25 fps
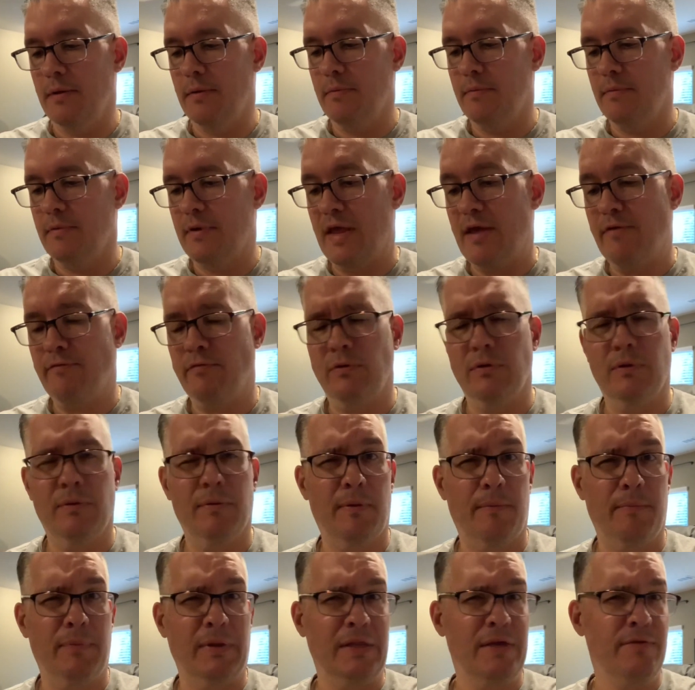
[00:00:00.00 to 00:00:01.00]
naval,
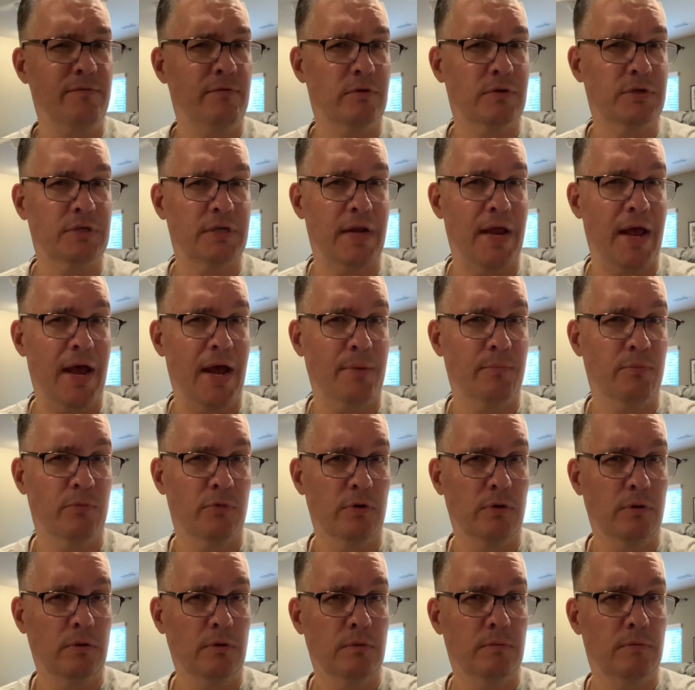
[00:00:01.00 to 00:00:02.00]
I believe he was an
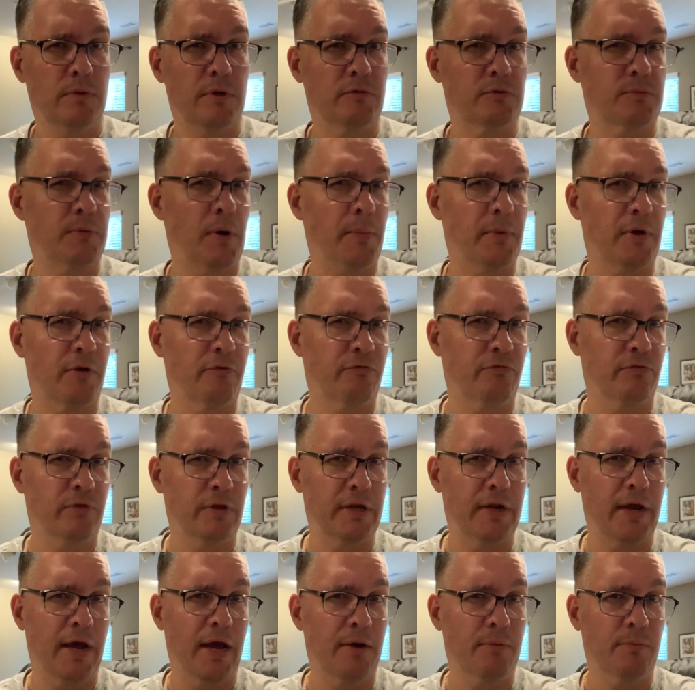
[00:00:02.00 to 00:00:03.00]
admiral. He was probably a
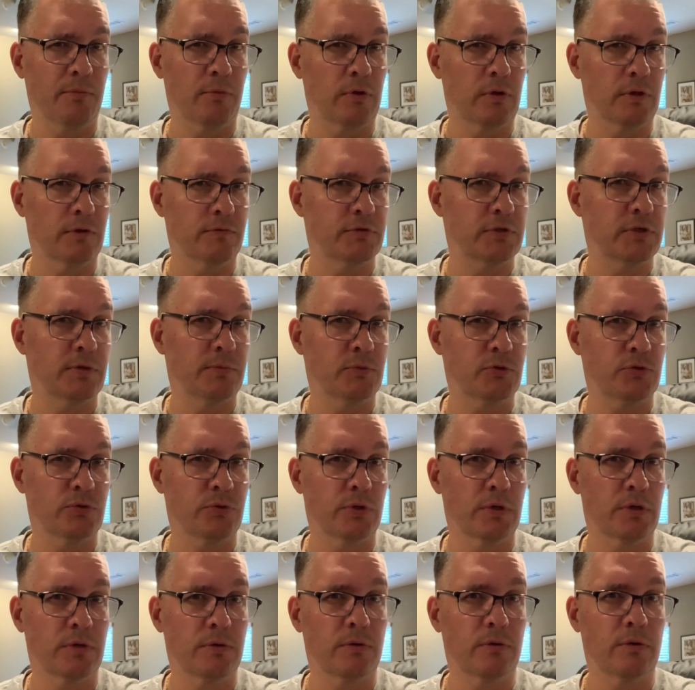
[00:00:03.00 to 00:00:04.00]
fleet admiral of some
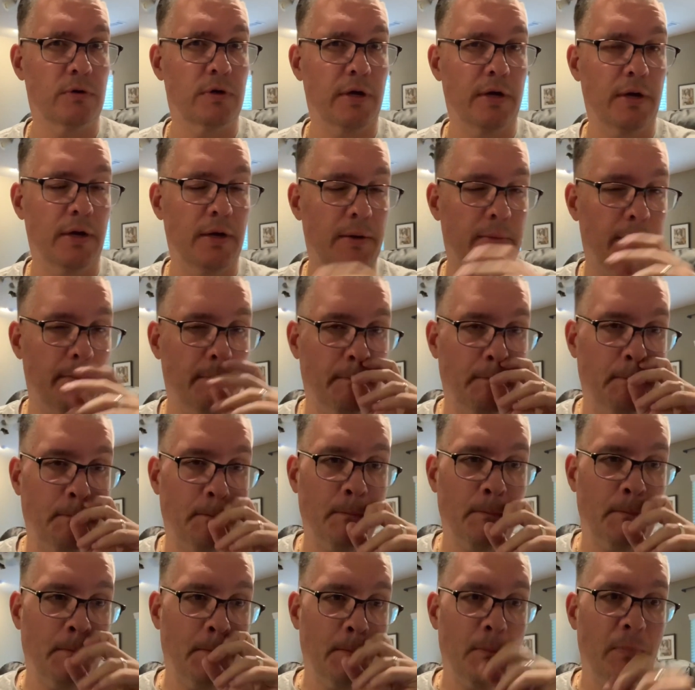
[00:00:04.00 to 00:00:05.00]
sort.
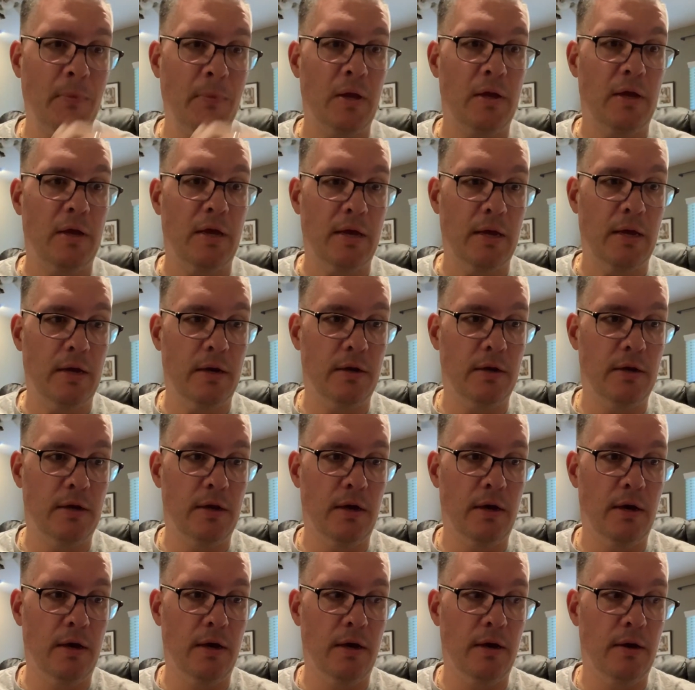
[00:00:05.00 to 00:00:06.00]
And
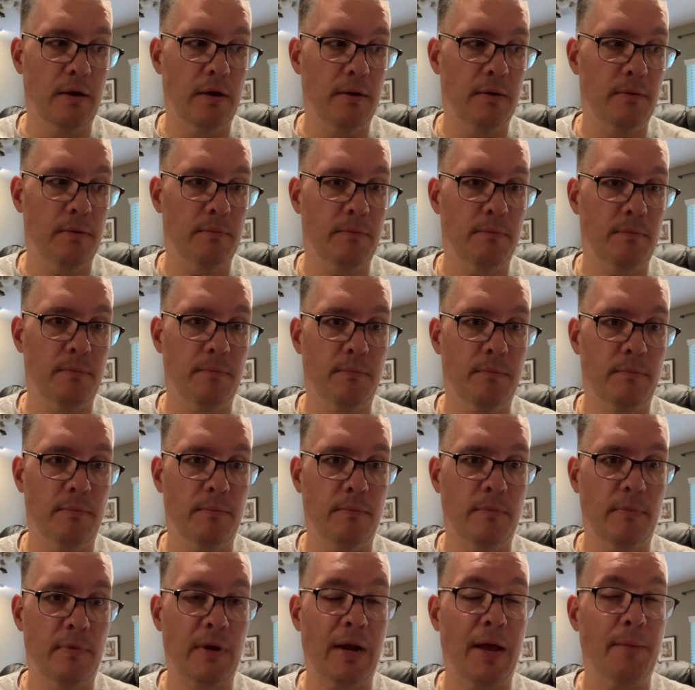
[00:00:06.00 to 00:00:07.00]

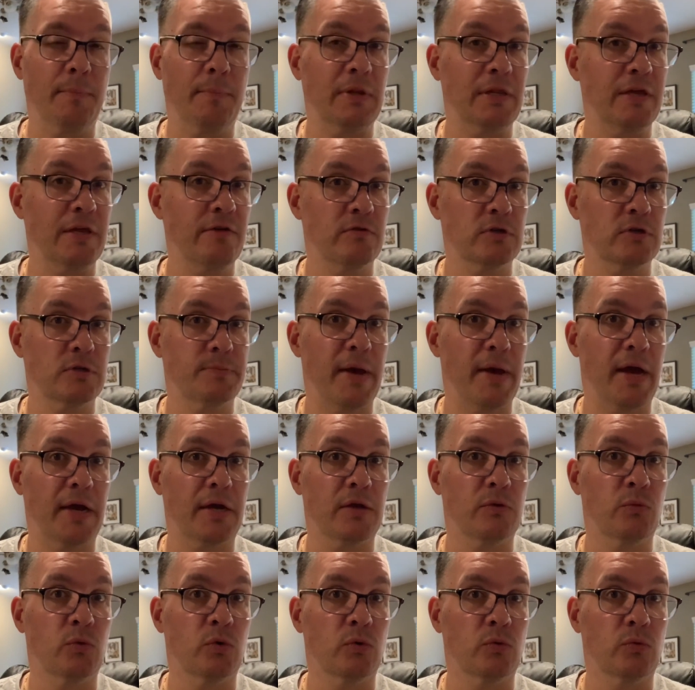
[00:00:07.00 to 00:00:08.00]
I believe it was back
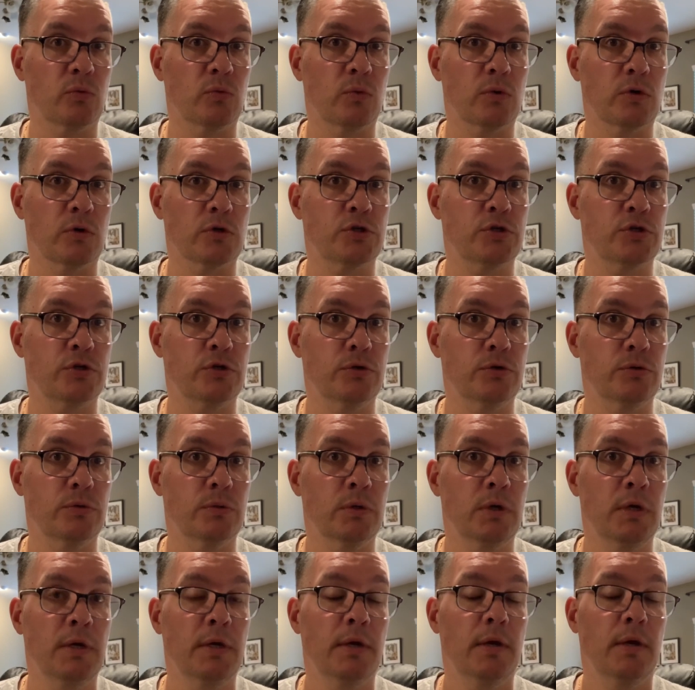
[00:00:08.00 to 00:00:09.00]
in World War II.
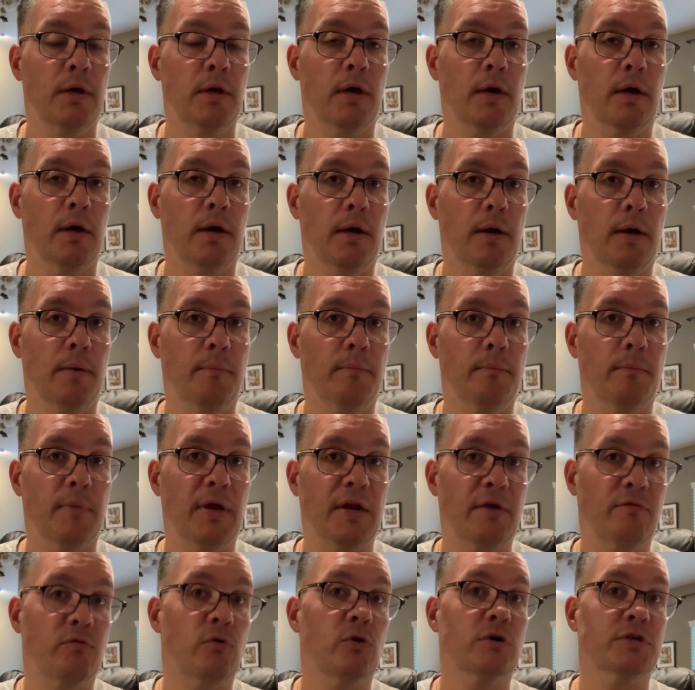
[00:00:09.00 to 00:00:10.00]

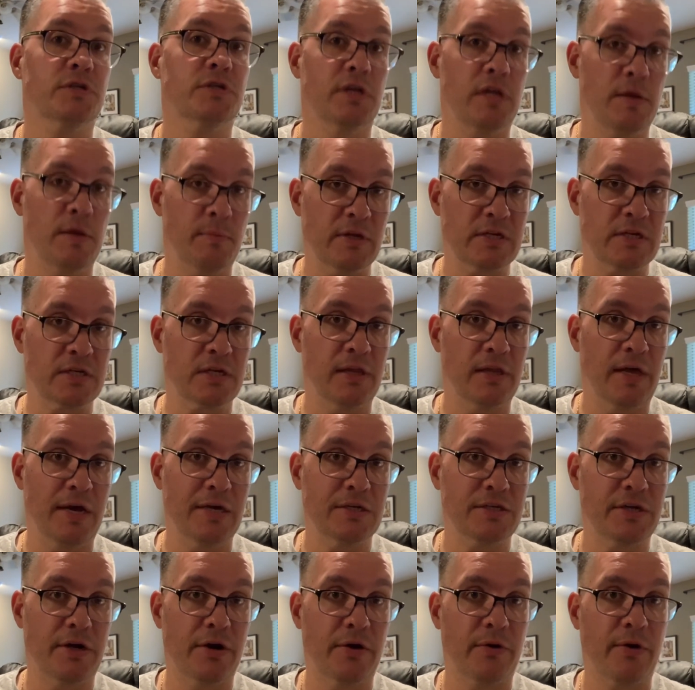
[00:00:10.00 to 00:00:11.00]
And of course the Nimitz
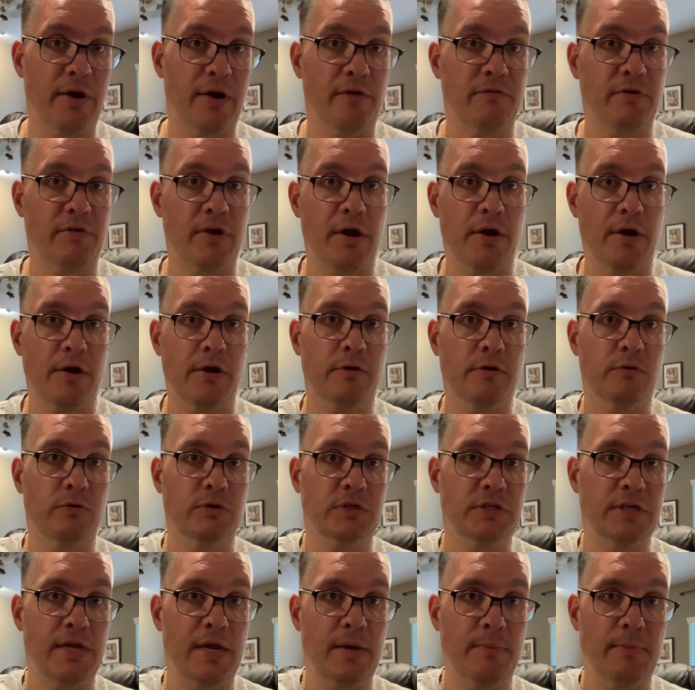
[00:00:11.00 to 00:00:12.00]
class aircraft carrier
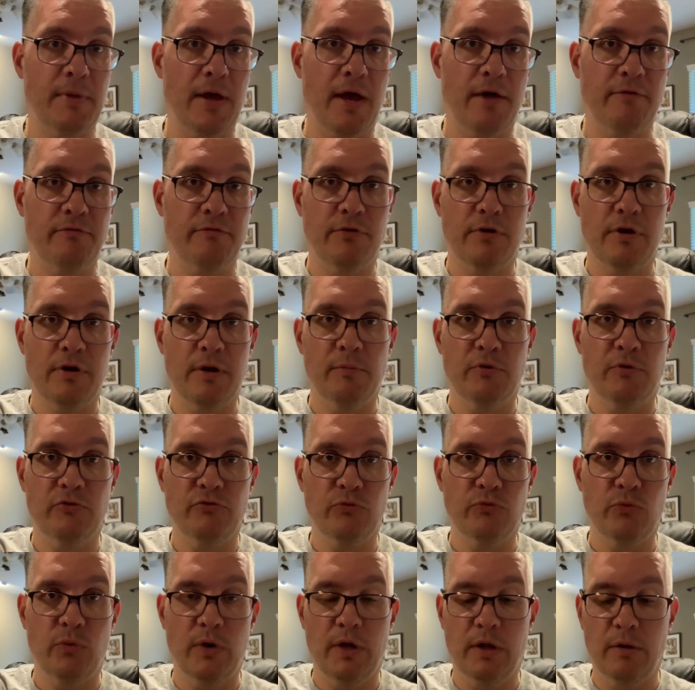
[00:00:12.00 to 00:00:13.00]
was named after him
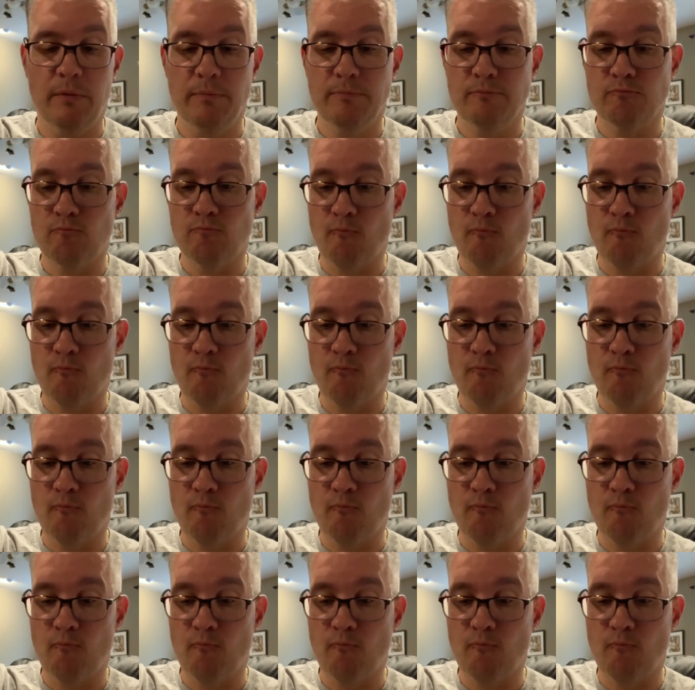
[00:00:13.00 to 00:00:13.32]
as well.